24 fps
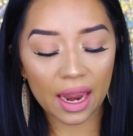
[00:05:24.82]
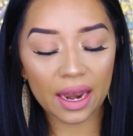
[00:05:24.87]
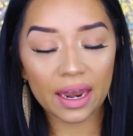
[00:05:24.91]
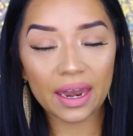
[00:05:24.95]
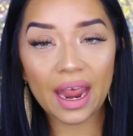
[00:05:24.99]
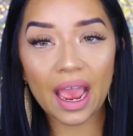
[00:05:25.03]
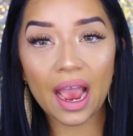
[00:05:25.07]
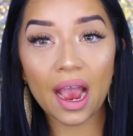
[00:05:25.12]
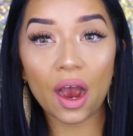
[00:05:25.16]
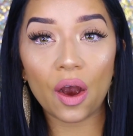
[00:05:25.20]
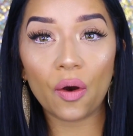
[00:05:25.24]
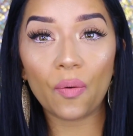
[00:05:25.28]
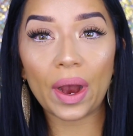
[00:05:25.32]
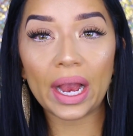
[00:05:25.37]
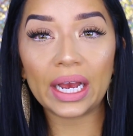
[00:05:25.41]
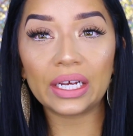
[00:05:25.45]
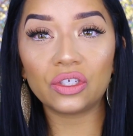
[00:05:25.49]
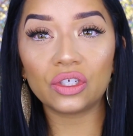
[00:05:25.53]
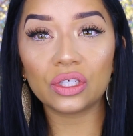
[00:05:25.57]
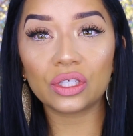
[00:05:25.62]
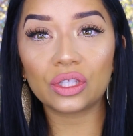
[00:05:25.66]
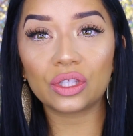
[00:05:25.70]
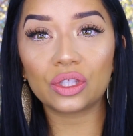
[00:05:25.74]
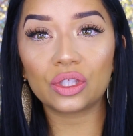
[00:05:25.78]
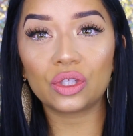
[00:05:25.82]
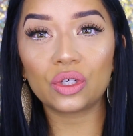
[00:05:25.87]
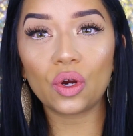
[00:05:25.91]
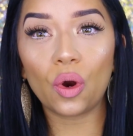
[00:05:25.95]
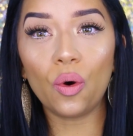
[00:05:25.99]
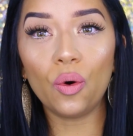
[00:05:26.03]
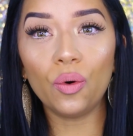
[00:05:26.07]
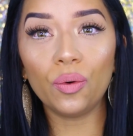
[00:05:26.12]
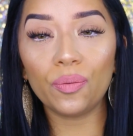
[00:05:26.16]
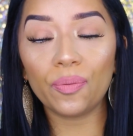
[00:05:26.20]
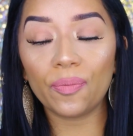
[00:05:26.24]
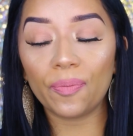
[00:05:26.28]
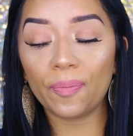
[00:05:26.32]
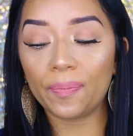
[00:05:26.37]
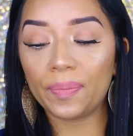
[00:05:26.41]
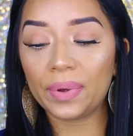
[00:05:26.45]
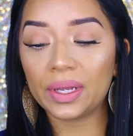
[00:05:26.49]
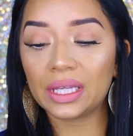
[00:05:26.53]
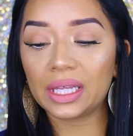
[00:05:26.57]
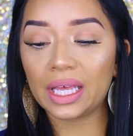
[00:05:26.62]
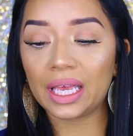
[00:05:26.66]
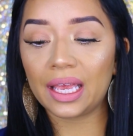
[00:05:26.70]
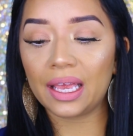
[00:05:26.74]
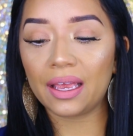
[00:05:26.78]
Now, I just don't
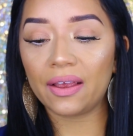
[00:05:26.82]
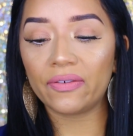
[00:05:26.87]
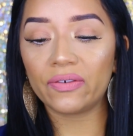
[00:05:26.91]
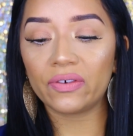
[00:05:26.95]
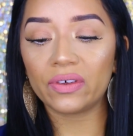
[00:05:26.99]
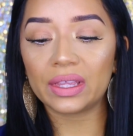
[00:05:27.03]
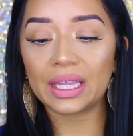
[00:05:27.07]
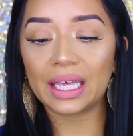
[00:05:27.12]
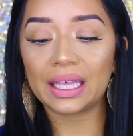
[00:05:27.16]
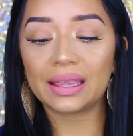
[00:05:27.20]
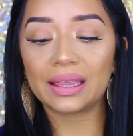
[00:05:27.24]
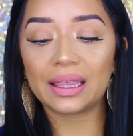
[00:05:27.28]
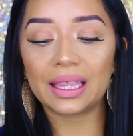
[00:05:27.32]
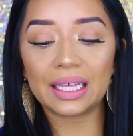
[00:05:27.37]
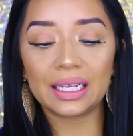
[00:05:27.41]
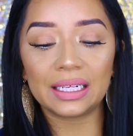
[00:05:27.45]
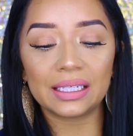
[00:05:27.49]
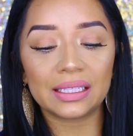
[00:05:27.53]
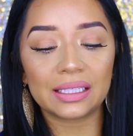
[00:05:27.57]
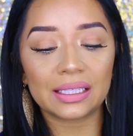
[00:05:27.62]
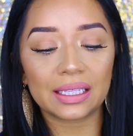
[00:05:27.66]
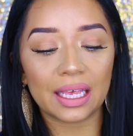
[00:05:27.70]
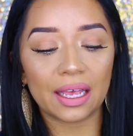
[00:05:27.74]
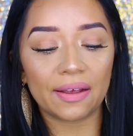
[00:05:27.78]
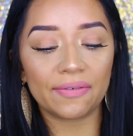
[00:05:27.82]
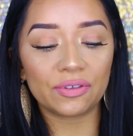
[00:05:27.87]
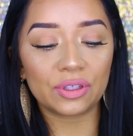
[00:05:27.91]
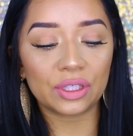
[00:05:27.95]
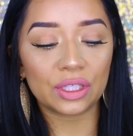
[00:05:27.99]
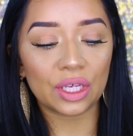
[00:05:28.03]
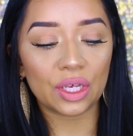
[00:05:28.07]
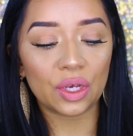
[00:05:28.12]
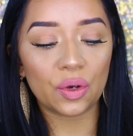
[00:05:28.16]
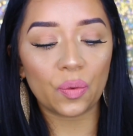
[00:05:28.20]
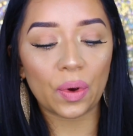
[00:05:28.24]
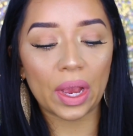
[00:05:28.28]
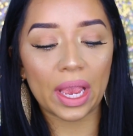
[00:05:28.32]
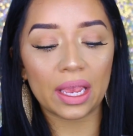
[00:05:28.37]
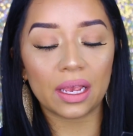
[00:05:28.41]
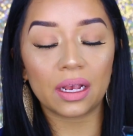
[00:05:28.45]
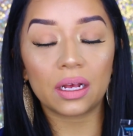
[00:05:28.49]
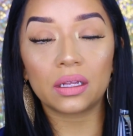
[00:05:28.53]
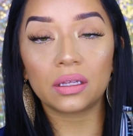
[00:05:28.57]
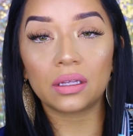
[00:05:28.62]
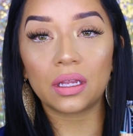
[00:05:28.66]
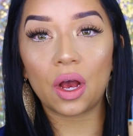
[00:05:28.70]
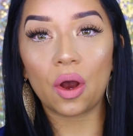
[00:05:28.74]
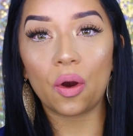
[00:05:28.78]
believe that this gives you a
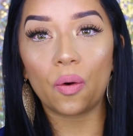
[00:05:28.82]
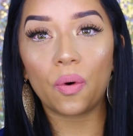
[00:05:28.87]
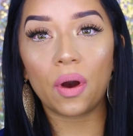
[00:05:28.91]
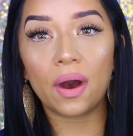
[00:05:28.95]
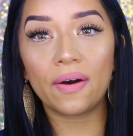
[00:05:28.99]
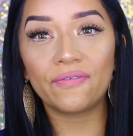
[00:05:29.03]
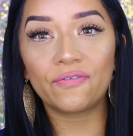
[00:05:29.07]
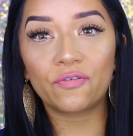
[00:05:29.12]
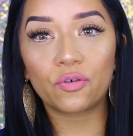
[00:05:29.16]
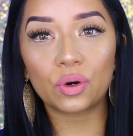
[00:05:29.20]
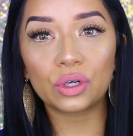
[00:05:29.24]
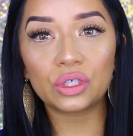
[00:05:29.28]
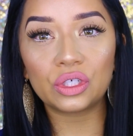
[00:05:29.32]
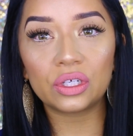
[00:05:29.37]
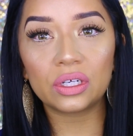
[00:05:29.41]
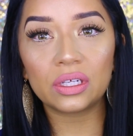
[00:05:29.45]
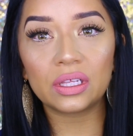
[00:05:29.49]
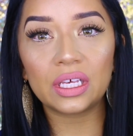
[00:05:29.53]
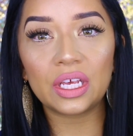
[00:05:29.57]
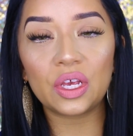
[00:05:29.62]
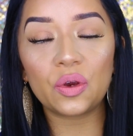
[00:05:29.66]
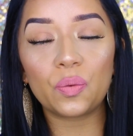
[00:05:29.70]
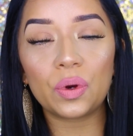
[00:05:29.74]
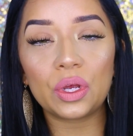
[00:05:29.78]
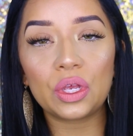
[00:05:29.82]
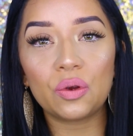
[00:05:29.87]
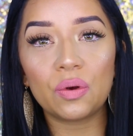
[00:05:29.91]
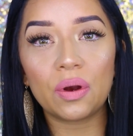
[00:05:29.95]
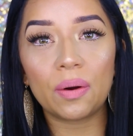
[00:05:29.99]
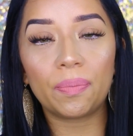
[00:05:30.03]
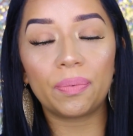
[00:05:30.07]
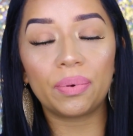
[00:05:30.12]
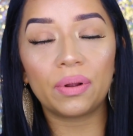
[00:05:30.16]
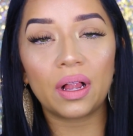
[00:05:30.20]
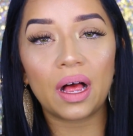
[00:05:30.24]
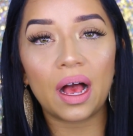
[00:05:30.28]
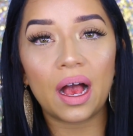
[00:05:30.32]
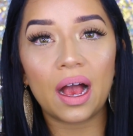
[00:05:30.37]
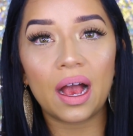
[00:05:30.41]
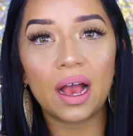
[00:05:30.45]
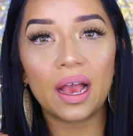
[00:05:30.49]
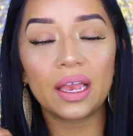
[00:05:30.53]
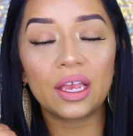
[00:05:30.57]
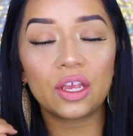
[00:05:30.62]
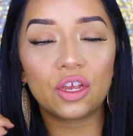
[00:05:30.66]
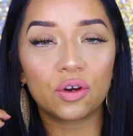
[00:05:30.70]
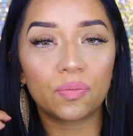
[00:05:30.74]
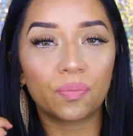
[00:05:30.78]
glow. Unfortunately, when you
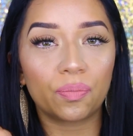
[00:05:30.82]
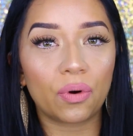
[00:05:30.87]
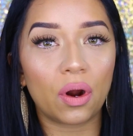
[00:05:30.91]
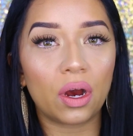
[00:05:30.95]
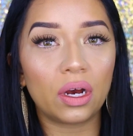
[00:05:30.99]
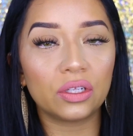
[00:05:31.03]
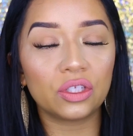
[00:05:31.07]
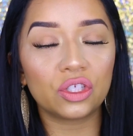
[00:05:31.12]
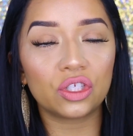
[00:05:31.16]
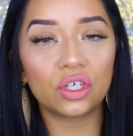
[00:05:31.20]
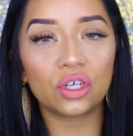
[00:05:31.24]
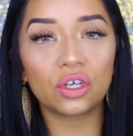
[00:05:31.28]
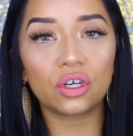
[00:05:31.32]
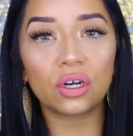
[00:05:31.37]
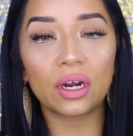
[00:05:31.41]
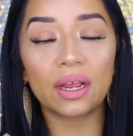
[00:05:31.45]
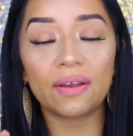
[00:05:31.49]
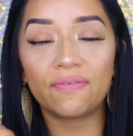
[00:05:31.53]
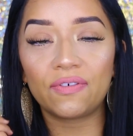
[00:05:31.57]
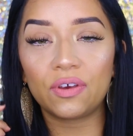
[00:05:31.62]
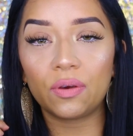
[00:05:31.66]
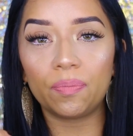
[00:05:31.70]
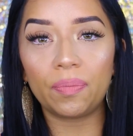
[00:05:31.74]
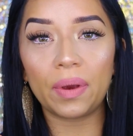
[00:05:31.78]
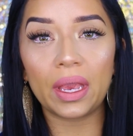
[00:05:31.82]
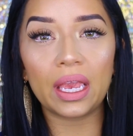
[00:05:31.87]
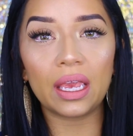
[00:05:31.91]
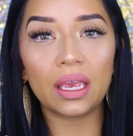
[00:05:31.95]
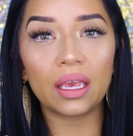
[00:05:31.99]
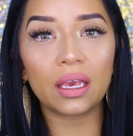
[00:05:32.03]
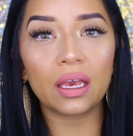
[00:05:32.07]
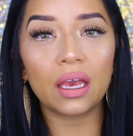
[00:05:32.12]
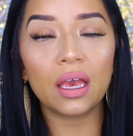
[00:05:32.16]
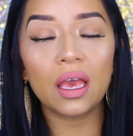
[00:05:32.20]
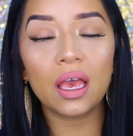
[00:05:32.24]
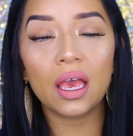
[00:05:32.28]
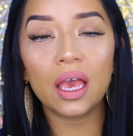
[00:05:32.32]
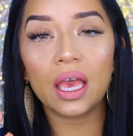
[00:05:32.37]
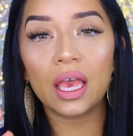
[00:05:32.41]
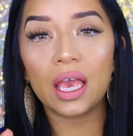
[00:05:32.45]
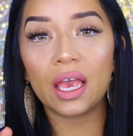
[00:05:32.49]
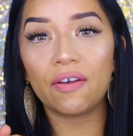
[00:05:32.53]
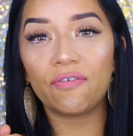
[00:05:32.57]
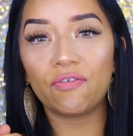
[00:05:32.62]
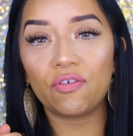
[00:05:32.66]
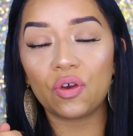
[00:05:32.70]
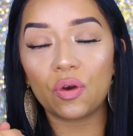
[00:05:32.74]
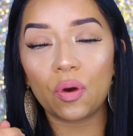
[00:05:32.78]
apply your bronzer, if you bake,
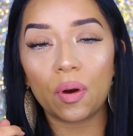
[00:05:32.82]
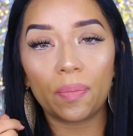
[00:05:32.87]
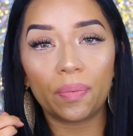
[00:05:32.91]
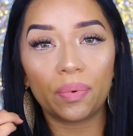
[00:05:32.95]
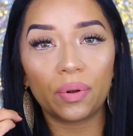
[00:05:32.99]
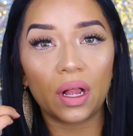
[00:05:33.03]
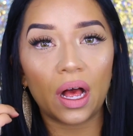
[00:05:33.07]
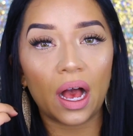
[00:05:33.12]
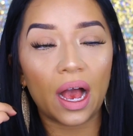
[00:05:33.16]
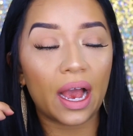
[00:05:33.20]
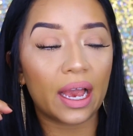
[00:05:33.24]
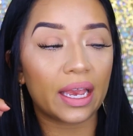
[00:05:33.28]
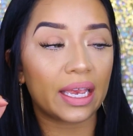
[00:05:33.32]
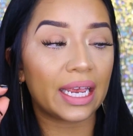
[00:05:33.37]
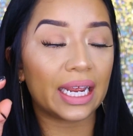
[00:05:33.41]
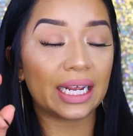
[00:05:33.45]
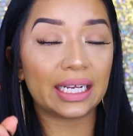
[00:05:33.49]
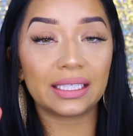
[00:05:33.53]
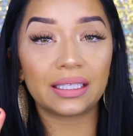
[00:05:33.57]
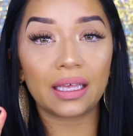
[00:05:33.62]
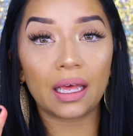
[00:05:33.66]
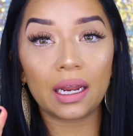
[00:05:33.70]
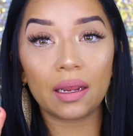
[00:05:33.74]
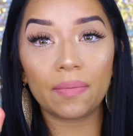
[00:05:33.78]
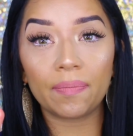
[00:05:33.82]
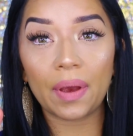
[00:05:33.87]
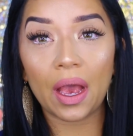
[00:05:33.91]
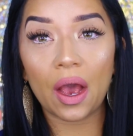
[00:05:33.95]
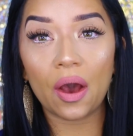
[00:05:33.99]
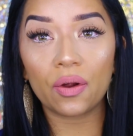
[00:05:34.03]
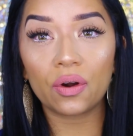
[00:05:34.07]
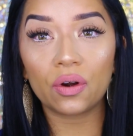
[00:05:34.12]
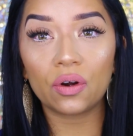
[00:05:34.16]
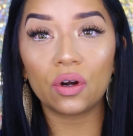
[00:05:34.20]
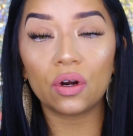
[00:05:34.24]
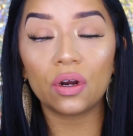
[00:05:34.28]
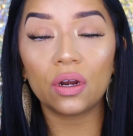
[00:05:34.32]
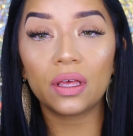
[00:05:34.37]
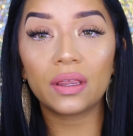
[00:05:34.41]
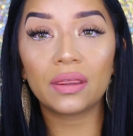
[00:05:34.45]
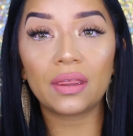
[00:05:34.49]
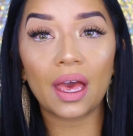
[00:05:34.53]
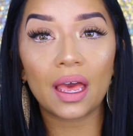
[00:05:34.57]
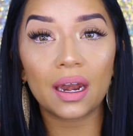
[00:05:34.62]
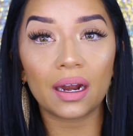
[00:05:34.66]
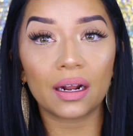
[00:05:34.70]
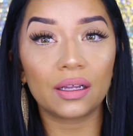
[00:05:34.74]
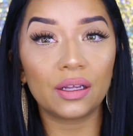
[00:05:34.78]
if you apply a setting powder,
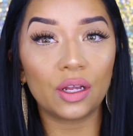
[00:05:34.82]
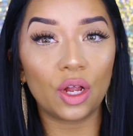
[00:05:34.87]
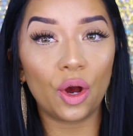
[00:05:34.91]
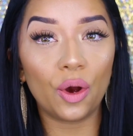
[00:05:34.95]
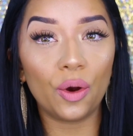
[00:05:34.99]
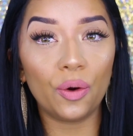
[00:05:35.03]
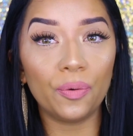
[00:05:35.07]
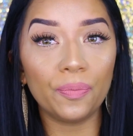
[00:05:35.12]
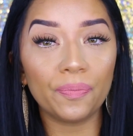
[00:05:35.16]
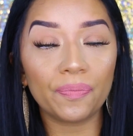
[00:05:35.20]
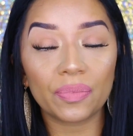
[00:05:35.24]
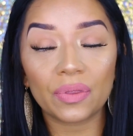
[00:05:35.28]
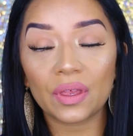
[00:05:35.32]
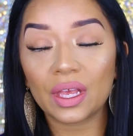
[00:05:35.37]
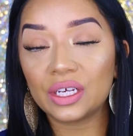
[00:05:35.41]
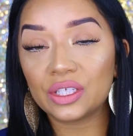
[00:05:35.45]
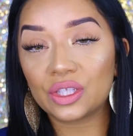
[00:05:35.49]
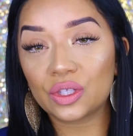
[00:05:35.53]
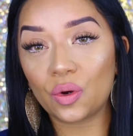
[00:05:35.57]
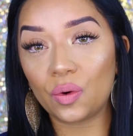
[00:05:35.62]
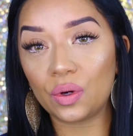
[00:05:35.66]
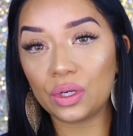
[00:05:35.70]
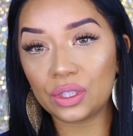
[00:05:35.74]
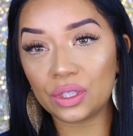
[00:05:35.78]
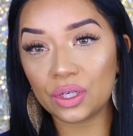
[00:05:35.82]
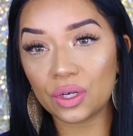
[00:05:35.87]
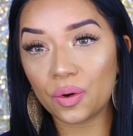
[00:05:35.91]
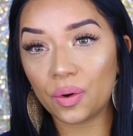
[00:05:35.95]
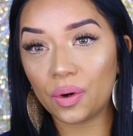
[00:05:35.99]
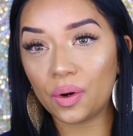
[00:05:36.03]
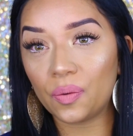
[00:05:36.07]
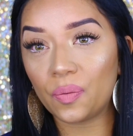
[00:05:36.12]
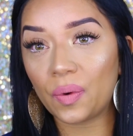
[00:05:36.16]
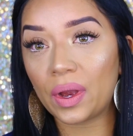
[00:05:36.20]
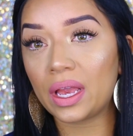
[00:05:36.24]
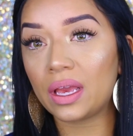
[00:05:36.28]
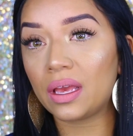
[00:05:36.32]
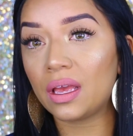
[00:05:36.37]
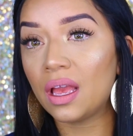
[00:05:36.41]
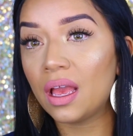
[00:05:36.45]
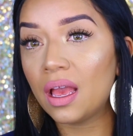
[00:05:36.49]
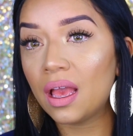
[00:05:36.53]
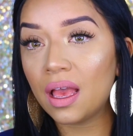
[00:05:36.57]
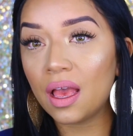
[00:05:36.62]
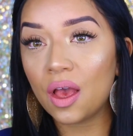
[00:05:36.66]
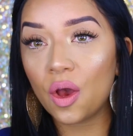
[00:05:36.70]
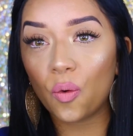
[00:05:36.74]
that glow is going to go away.